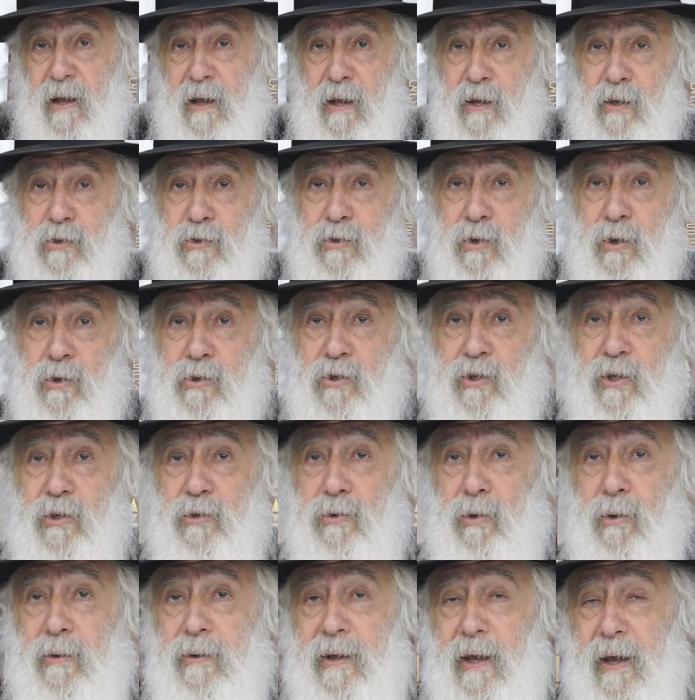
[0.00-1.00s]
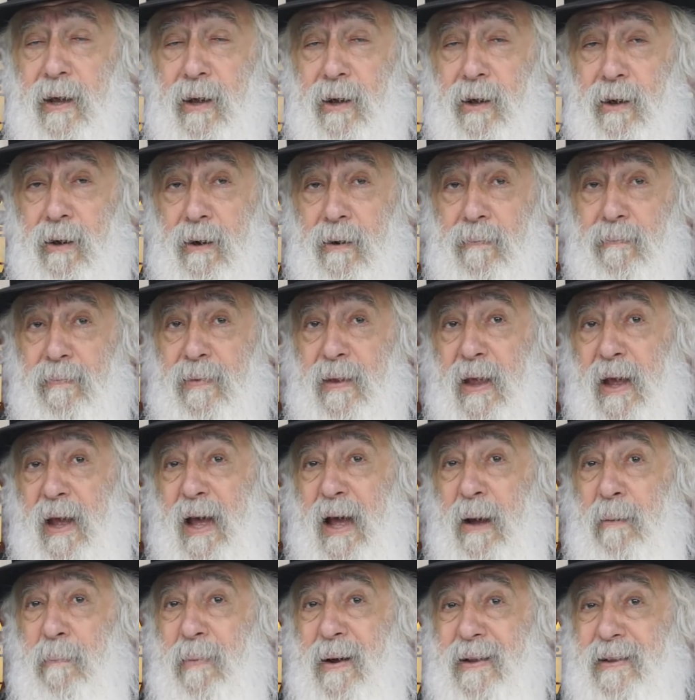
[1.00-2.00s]
So she told her,
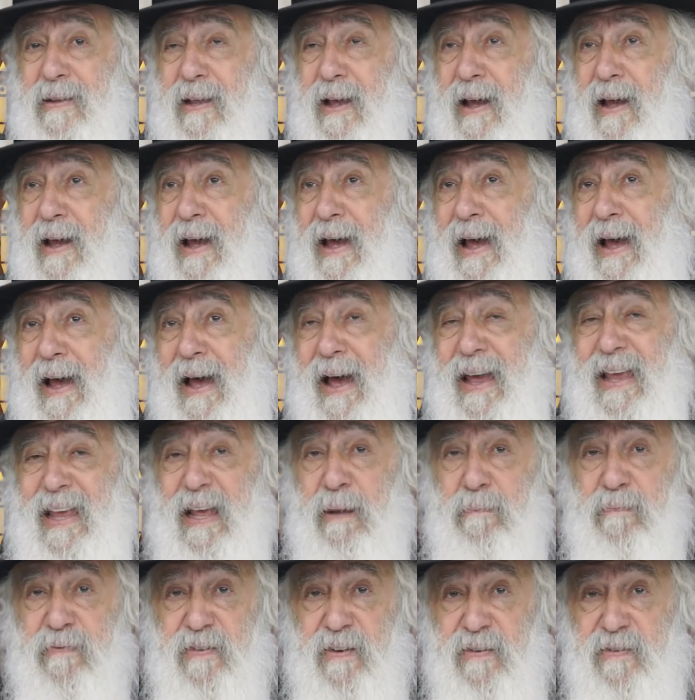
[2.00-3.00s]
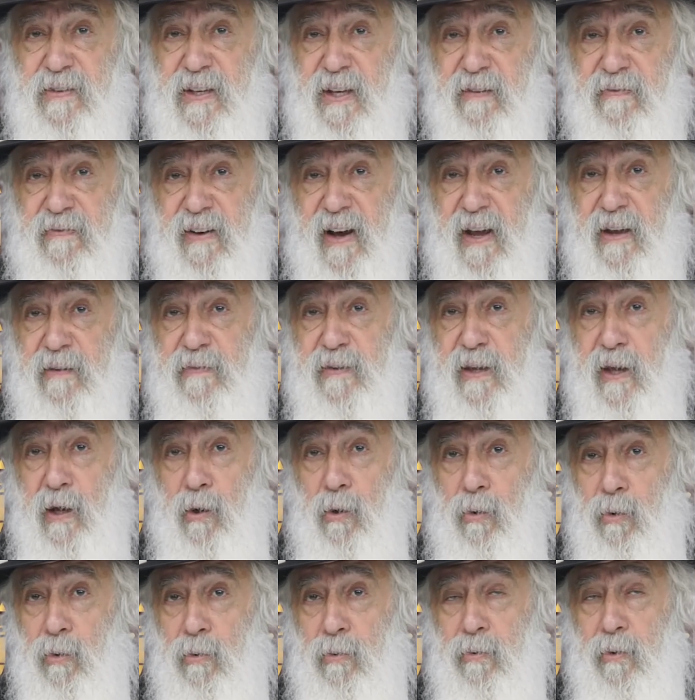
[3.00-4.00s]
but I am
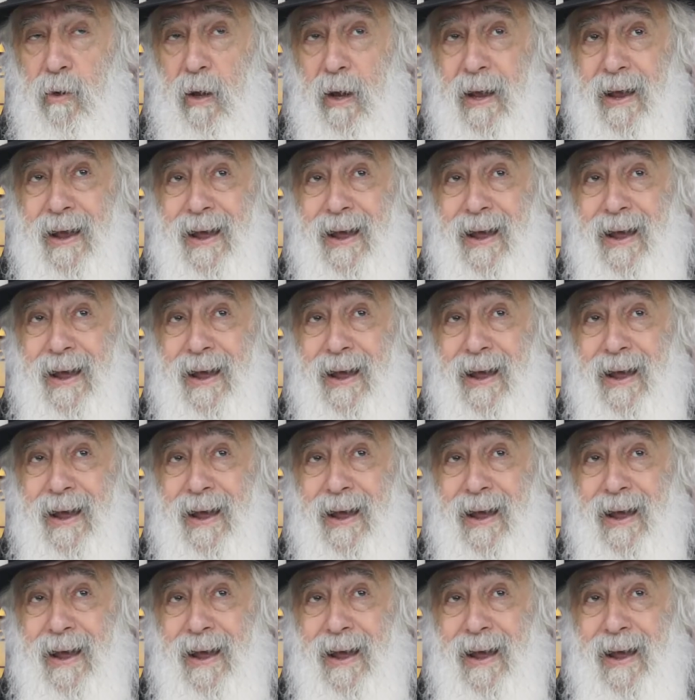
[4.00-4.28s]
55-year-old.